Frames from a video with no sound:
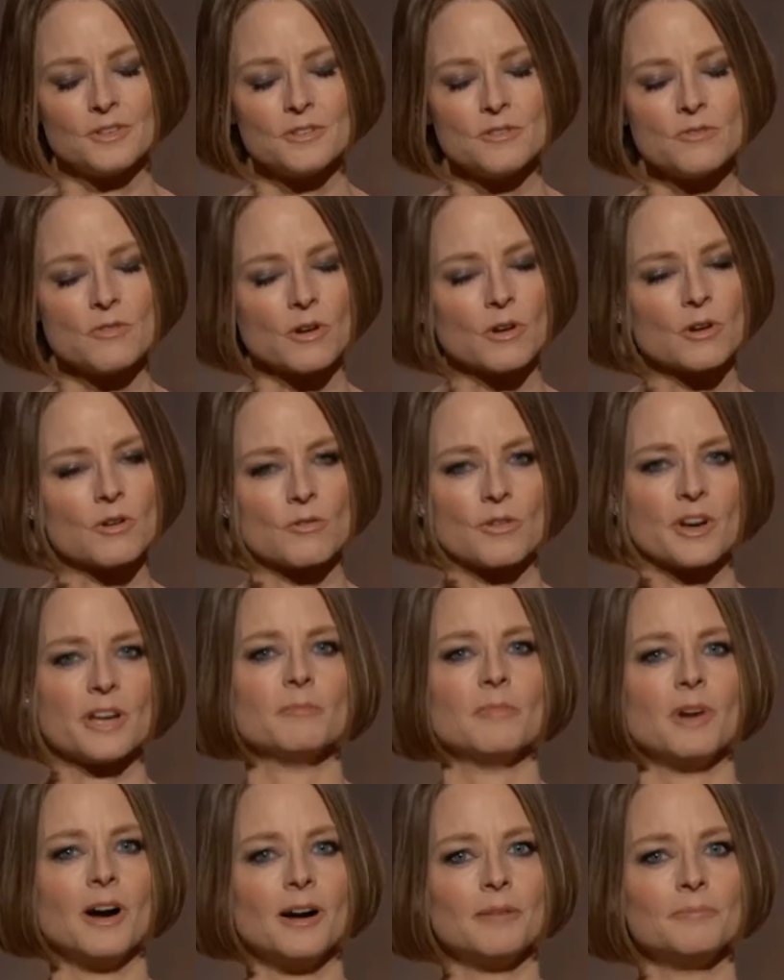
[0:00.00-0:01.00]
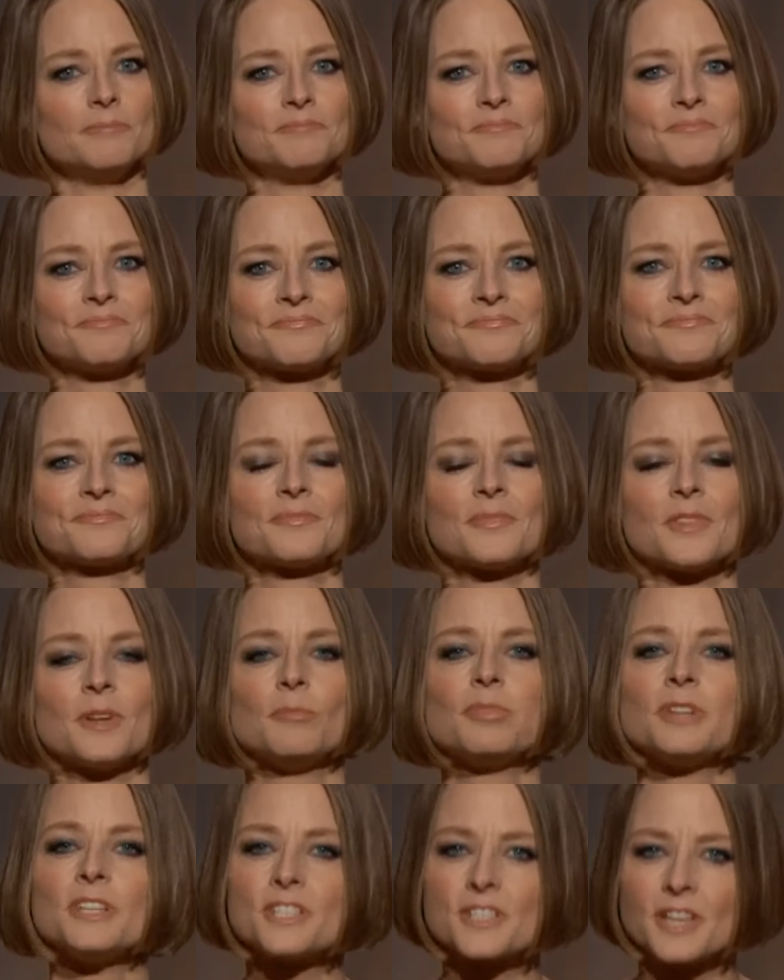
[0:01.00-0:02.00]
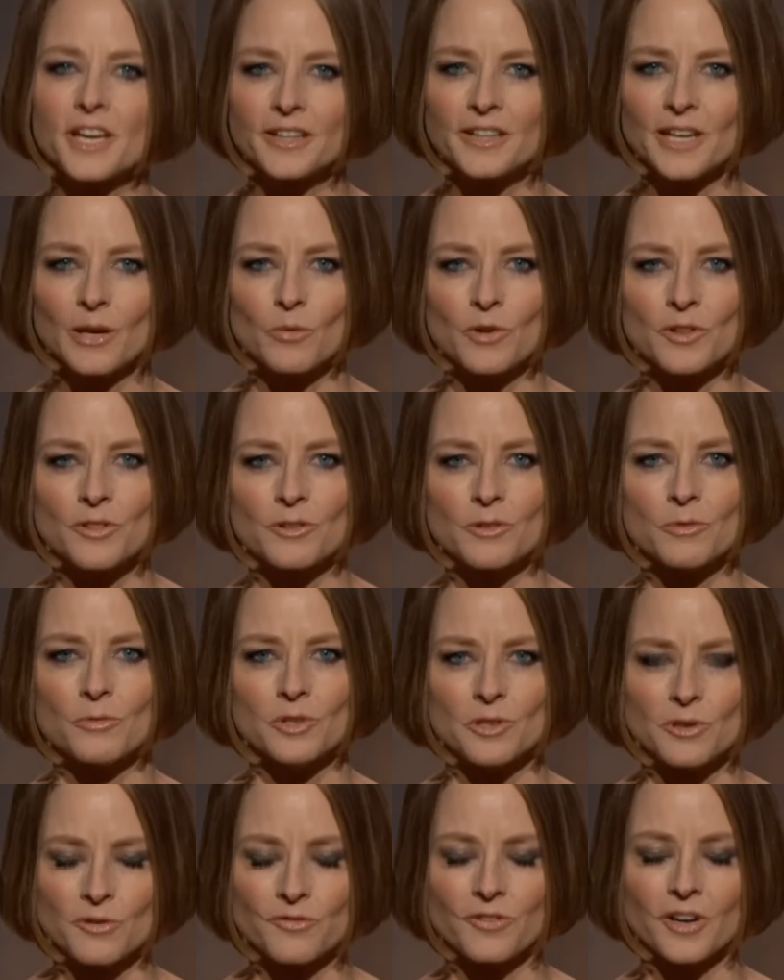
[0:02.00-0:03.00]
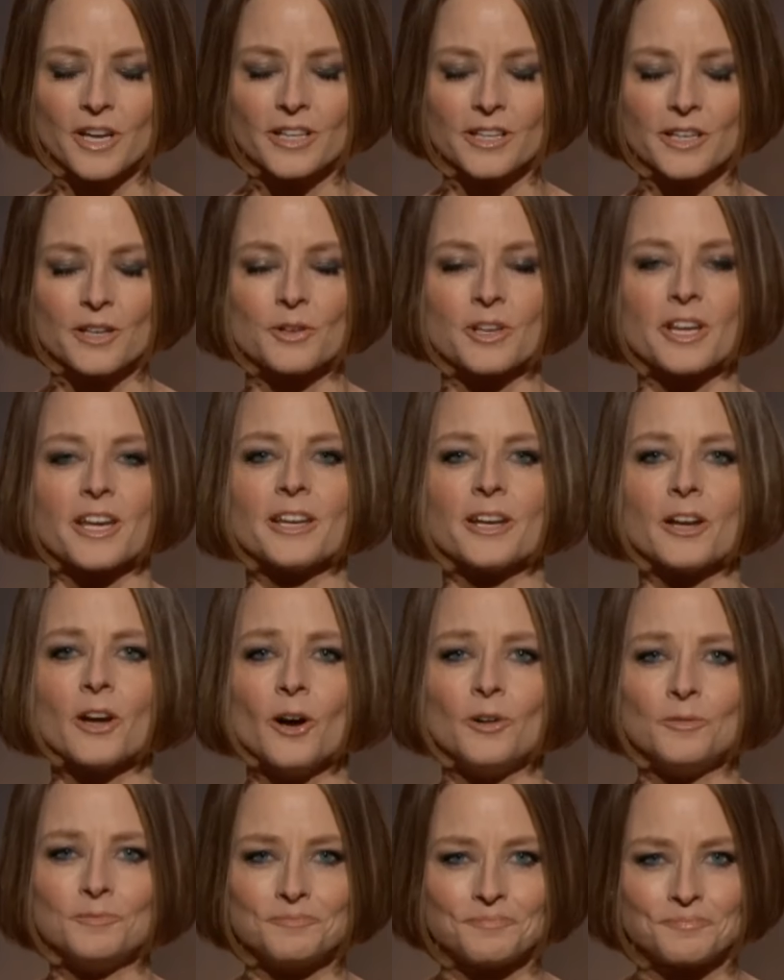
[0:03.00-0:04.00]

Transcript: You're a great mom. Please take that with you when you're finally okay to go.